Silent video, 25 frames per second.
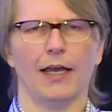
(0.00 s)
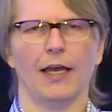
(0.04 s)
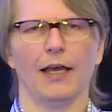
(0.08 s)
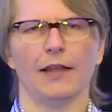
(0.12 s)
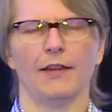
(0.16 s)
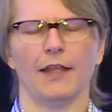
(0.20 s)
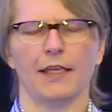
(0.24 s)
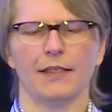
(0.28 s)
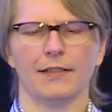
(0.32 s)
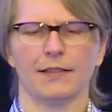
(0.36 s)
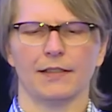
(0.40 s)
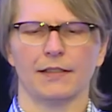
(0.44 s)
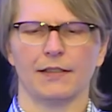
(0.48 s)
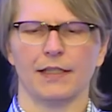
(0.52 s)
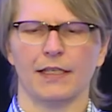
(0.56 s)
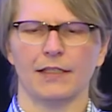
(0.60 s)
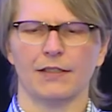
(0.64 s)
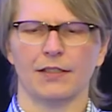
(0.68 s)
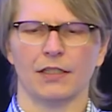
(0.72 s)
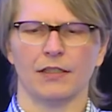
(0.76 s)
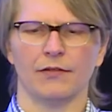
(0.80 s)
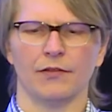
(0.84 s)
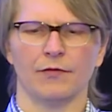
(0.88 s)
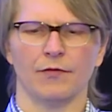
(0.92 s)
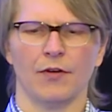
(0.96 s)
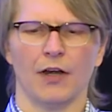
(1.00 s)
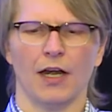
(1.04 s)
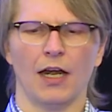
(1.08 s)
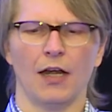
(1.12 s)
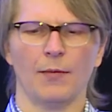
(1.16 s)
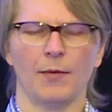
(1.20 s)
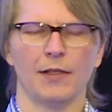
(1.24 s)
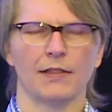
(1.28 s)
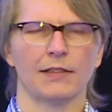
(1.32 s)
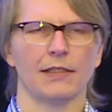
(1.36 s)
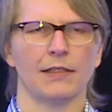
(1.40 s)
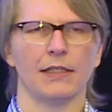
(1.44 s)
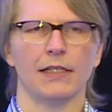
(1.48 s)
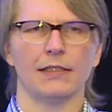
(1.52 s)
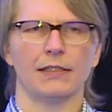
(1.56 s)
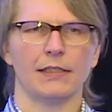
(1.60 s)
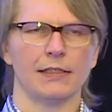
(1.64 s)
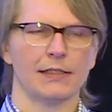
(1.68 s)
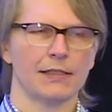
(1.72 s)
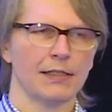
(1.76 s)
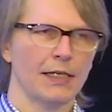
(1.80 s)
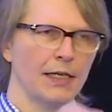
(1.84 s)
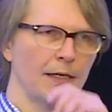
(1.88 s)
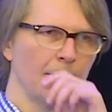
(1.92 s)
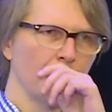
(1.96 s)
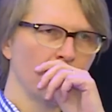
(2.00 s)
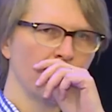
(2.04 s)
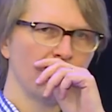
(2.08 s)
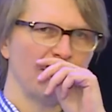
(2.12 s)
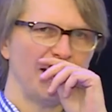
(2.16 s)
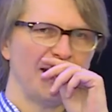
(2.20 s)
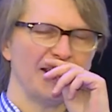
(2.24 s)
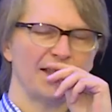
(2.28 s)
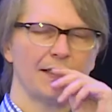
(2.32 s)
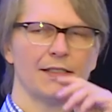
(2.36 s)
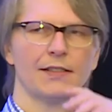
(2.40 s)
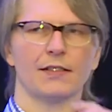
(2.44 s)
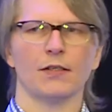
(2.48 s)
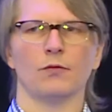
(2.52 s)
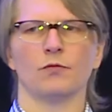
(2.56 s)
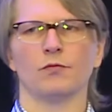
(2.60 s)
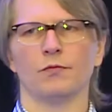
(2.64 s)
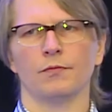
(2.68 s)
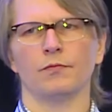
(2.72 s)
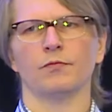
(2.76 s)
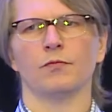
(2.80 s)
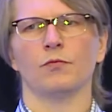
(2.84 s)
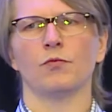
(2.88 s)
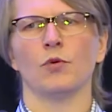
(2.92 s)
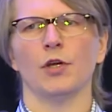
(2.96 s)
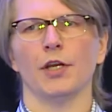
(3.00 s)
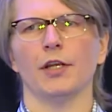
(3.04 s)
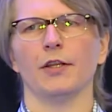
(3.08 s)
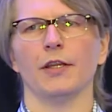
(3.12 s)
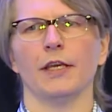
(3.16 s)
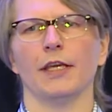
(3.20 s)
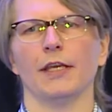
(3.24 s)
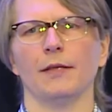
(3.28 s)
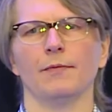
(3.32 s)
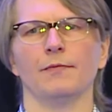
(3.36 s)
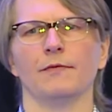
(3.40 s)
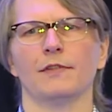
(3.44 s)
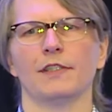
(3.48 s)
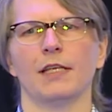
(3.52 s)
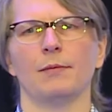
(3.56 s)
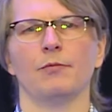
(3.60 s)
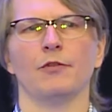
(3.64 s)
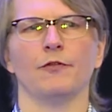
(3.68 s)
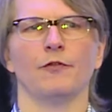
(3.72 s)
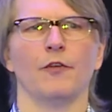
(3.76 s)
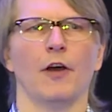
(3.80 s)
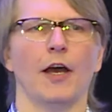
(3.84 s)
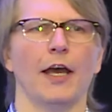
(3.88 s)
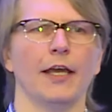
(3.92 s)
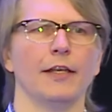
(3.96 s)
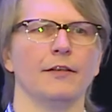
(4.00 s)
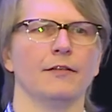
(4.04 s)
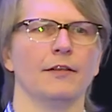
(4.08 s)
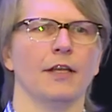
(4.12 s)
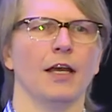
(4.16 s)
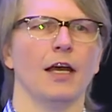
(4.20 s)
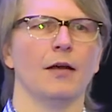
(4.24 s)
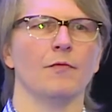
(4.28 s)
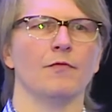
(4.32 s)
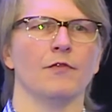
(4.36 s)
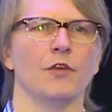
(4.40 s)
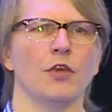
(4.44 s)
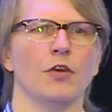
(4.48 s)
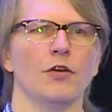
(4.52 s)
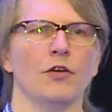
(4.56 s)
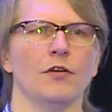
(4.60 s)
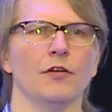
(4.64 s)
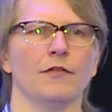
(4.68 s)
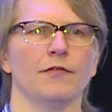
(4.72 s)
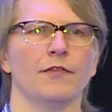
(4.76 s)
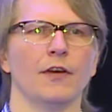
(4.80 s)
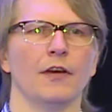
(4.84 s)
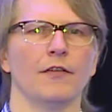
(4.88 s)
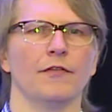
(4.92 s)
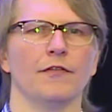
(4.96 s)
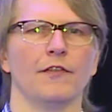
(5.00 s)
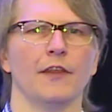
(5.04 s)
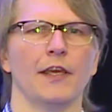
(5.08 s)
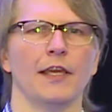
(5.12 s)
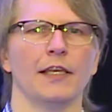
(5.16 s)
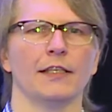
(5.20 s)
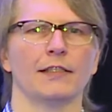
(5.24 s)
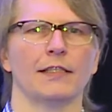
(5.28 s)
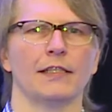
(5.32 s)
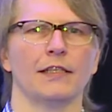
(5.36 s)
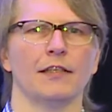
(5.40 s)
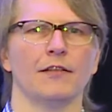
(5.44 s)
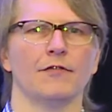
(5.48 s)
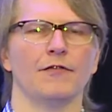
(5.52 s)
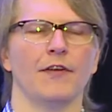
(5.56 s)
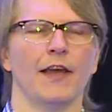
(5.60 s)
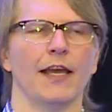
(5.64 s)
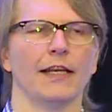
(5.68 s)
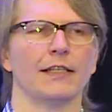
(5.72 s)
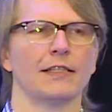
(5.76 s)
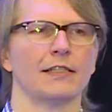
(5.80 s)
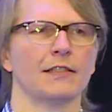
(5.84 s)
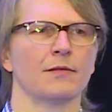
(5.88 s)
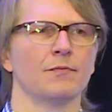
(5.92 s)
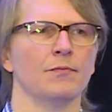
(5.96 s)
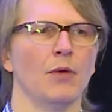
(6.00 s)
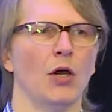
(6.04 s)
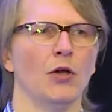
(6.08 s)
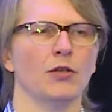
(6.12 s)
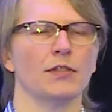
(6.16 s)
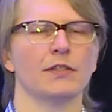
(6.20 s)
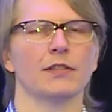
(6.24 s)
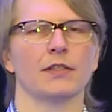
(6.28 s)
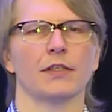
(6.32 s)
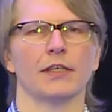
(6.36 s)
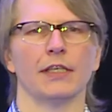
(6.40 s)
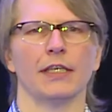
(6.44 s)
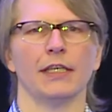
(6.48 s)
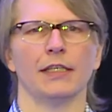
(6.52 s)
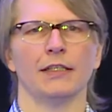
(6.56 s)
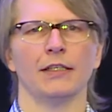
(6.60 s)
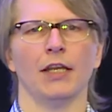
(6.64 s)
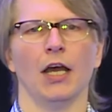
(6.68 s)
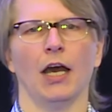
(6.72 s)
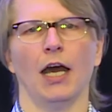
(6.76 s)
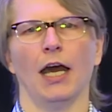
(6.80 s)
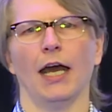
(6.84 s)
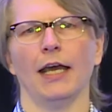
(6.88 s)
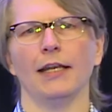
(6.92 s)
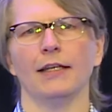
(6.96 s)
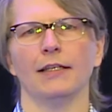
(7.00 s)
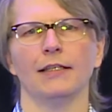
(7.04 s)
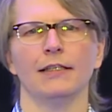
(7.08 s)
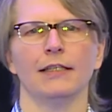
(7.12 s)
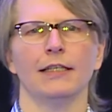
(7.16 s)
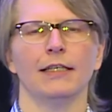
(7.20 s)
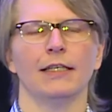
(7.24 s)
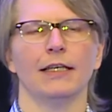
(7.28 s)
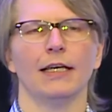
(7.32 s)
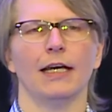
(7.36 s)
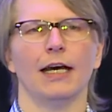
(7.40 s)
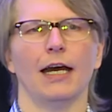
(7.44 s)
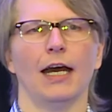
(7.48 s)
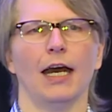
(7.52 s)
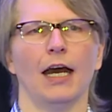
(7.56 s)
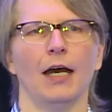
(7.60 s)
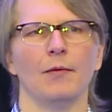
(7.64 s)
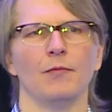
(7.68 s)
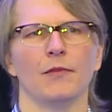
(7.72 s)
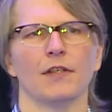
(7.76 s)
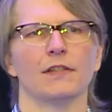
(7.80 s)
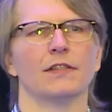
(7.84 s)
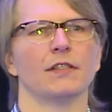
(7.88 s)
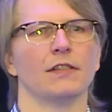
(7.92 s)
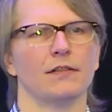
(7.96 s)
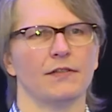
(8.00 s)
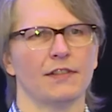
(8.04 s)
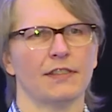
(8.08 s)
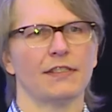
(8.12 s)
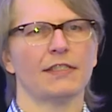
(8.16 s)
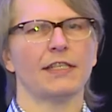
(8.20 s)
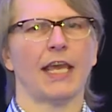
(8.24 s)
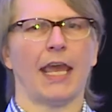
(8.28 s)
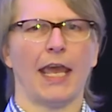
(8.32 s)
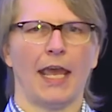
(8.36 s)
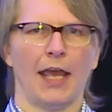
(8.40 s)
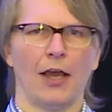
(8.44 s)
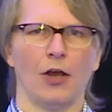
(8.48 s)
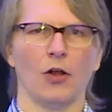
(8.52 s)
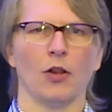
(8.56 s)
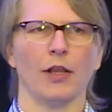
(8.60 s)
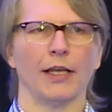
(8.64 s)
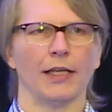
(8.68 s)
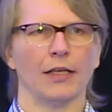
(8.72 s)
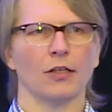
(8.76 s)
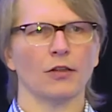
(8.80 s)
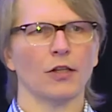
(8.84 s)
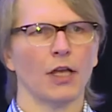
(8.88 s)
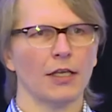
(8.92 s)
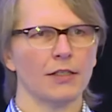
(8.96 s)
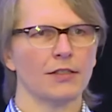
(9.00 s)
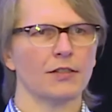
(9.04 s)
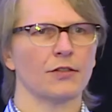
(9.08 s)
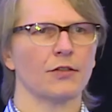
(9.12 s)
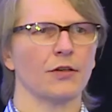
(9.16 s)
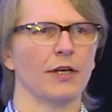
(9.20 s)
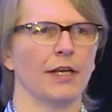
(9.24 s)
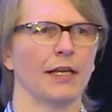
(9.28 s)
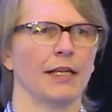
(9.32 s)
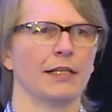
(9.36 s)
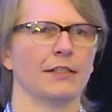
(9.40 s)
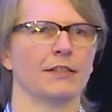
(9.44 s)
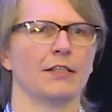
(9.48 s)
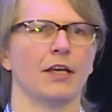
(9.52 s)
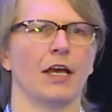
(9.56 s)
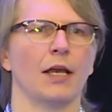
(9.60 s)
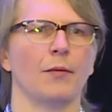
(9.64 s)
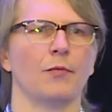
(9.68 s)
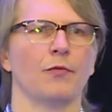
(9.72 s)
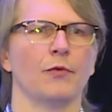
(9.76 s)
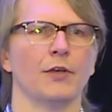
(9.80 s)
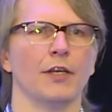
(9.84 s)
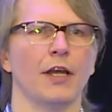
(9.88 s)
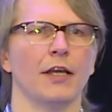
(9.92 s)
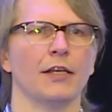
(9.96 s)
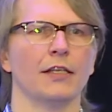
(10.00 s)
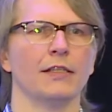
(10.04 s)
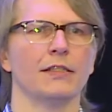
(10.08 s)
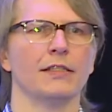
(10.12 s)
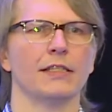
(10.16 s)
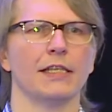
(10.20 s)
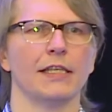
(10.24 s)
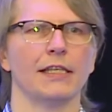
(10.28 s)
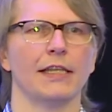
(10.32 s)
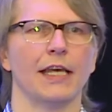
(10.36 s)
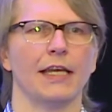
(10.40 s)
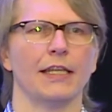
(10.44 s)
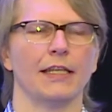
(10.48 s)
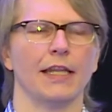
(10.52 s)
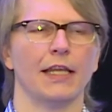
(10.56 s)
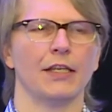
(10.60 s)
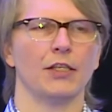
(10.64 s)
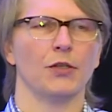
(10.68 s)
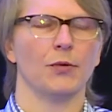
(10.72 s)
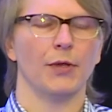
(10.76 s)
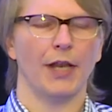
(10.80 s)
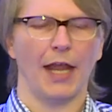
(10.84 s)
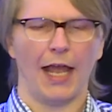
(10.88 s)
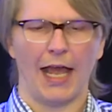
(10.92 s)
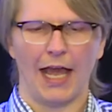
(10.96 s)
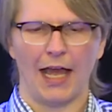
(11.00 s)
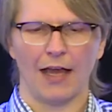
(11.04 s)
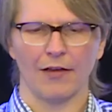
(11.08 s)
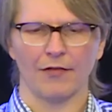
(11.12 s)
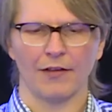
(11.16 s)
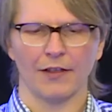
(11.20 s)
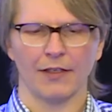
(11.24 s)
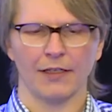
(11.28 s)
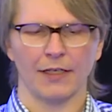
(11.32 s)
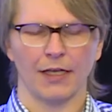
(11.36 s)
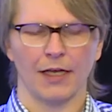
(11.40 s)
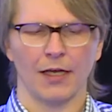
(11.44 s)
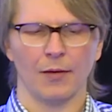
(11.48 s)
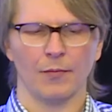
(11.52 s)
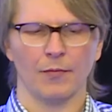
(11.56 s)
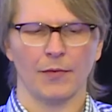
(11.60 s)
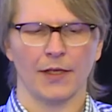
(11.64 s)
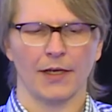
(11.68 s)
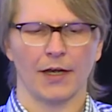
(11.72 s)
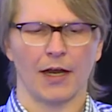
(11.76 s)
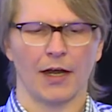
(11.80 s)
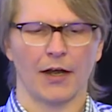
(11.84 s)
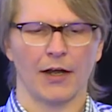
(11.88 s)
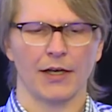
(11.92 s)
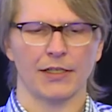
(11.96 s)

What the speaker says: these sort of environments, and this is a really simplified view of things, and in fact, it's mostly not the sort of scale and clustering and type redundancy that you would have in higher